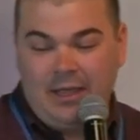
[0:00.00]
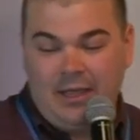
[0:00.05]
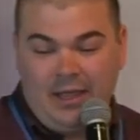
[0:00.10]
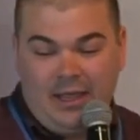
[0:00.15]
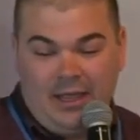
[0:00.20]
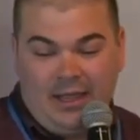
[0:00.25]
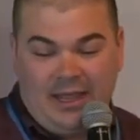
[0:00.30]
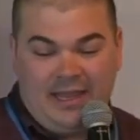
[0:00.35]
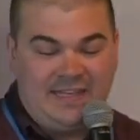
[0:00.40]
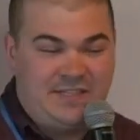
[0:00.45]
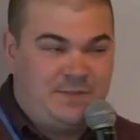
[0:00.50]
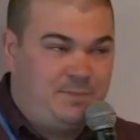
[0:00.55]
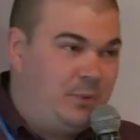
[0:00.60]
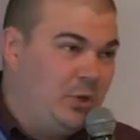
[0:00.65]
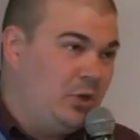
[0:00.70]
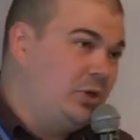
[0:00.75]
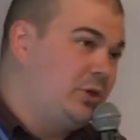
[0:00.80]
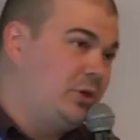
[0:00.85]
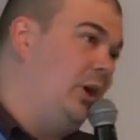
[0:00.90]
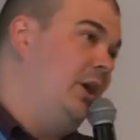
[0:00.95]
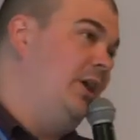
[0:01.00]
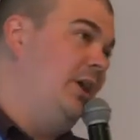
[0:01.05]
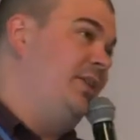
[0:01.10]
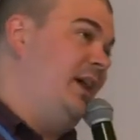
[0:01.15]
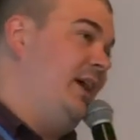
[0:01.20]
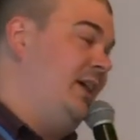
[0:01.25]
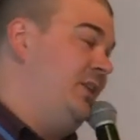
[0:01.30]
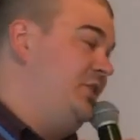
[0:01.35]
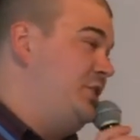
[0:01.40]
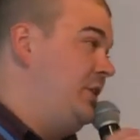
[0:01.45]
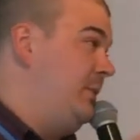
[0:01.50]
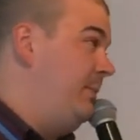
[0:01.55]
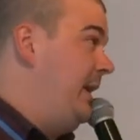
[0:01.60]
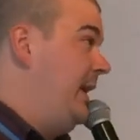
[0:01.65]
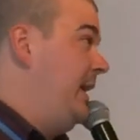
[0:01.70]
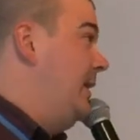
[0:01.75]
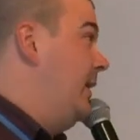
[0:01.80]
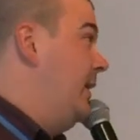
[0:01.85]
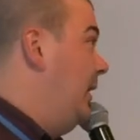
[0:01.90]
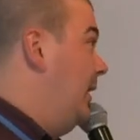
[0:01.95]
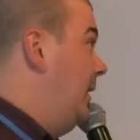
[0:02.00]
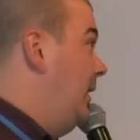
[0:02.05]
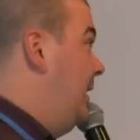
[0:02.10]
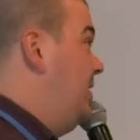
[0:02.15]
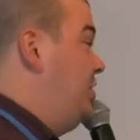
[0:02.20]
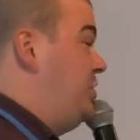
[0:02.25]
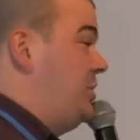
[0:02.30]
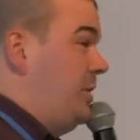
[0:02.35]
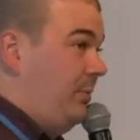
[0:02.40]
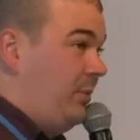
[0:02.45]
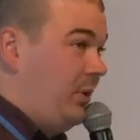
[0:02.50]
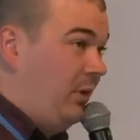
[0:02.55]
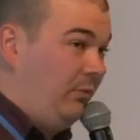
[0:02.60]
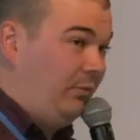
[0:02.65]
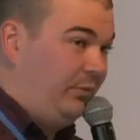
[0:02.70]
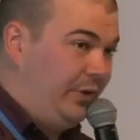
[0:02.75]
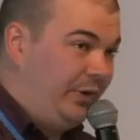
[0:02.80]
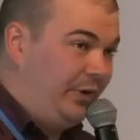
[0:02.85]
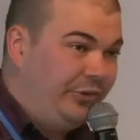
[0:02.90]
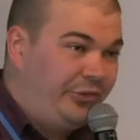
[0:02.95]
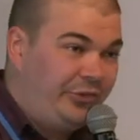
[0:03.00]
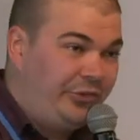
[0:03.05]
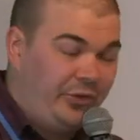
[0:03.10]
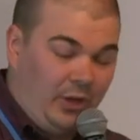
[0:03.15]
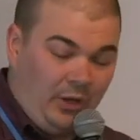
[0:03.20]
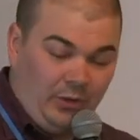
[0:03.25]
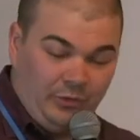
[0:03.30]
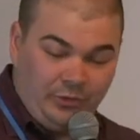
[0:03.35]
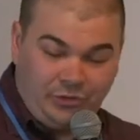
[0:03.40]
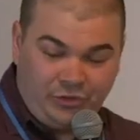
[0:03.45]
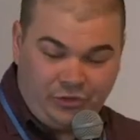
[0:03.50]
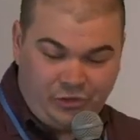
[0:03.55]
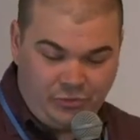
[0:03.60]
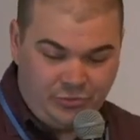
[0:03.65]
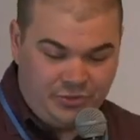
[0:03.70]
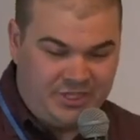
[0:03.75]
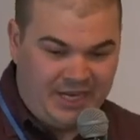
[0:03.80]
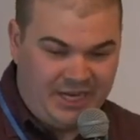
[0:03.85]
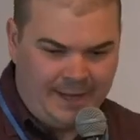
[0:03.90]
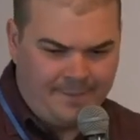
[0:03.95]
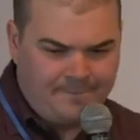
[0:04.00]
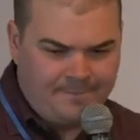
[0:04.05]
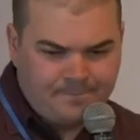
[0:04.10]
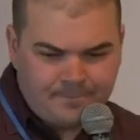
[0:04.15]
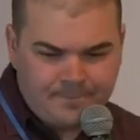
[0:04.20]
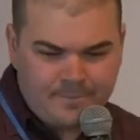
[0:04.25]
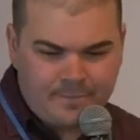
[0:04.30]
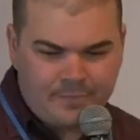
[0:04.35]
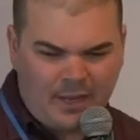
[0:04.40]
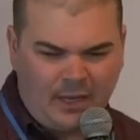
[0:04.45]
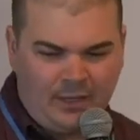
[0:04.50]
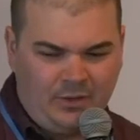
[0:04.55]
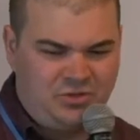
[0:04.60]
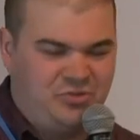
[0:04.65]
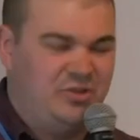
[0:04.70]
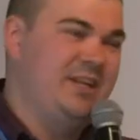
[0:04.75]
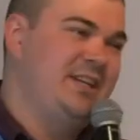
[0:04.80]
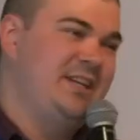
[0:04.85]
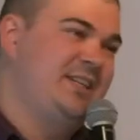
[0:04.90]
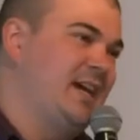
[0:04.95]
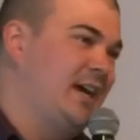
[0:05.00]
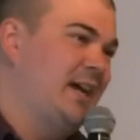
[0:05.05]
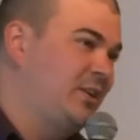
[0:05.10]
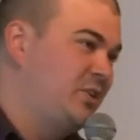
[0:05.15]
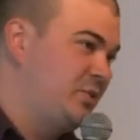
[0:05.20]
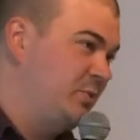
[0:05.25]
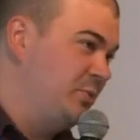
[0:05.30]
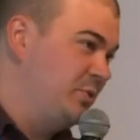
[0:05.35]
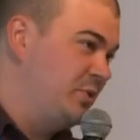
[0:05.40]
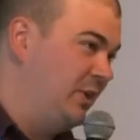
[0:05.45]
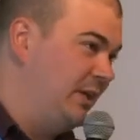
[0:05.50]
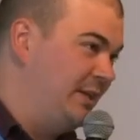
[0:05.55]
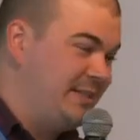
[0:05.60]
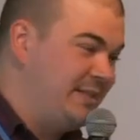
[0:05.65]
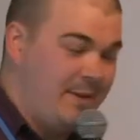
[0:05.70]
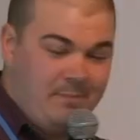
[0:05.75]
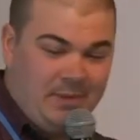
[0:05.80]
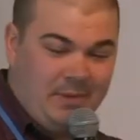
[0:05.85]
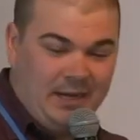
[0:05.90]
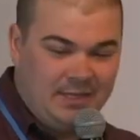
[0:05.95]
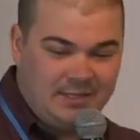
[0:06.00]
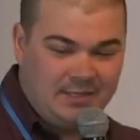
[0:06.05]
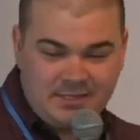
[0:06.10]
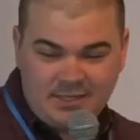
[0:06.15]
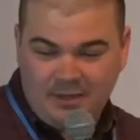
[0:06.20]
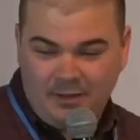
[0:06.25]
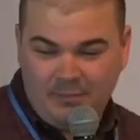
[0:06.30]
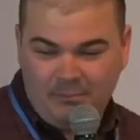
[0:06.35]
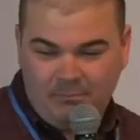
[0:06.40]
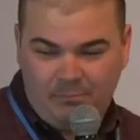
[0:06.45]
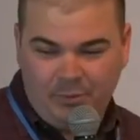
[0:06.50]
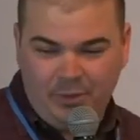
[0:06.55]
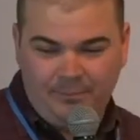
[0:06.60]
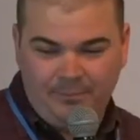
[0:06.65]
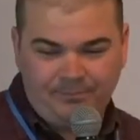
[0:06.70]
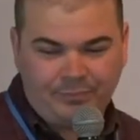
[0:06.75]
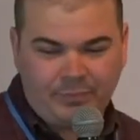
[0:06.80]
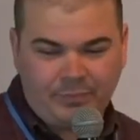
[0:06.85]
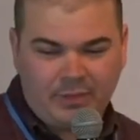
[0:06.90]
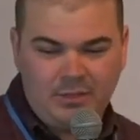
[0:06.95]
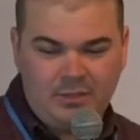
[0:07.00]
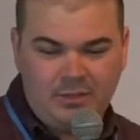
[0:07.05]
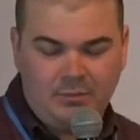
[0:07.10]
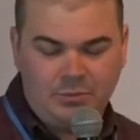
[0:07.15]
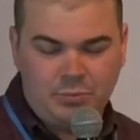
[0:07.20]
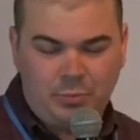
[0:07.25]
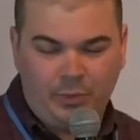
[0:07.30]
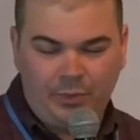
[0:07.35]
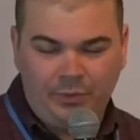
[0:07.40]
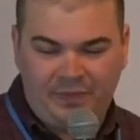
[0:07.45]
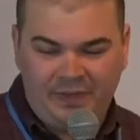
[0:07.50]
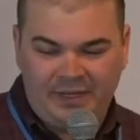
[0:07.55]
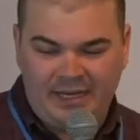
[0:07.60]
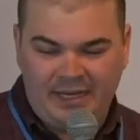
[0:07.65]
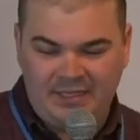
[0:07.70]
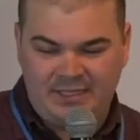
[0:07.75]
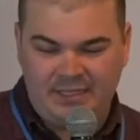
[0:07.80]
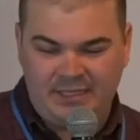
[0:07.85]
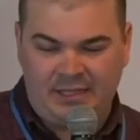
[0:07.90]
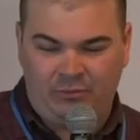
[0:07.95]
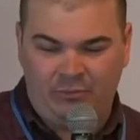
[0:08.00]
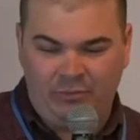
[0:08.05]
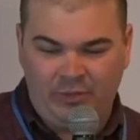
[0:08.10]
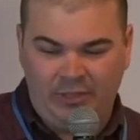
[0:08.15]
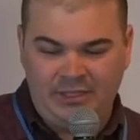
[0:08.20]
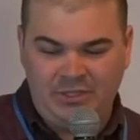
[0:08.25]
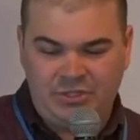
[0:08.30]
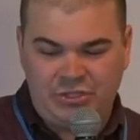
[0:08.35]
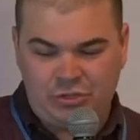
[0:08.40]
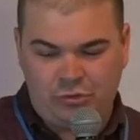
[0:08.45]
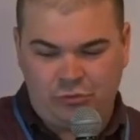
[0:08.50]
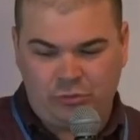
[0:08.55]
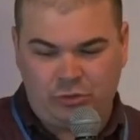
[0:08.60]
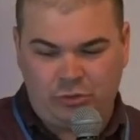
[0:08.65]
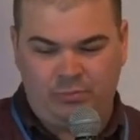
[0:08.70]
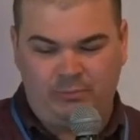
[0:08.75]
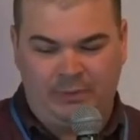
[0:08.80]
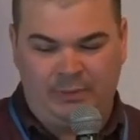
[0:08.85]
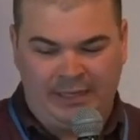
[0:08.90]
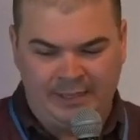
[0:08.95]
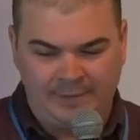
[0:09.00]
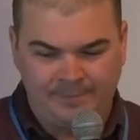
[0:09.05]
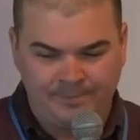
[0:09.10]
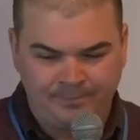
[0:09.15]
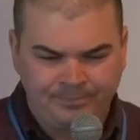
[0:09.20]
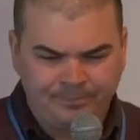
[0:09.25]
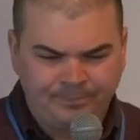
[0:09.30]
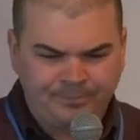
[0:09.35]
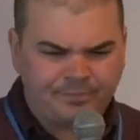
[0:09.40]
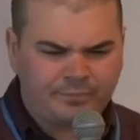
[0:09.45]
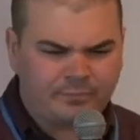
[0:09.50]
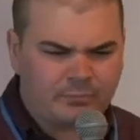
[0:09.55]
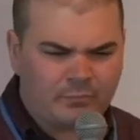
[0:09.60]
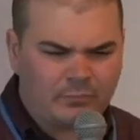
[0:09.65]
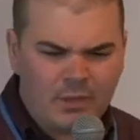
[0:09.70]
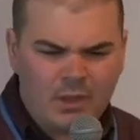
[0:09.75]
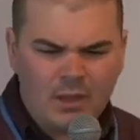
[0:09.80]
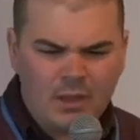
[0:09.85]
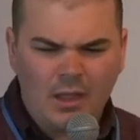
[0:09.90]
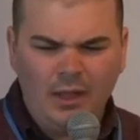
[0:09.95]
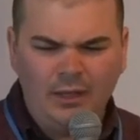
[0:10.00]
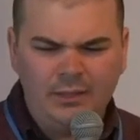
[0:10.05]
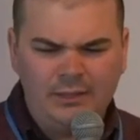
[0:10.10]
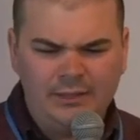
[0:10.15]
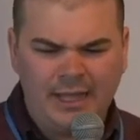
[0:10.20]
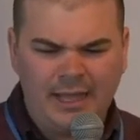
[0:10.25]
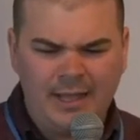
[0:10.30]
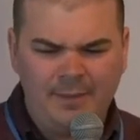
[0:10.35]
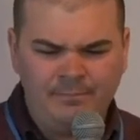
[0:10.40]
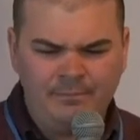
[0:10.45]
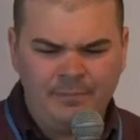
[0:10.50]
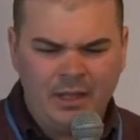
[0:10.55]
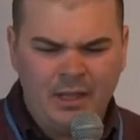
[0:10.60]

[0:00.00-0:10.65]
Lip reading: He spoke at the HTB Leadership Conference on Tuesday, and I was really sad because it was only 10 minutes, but there was one thing that he said that really struck me. And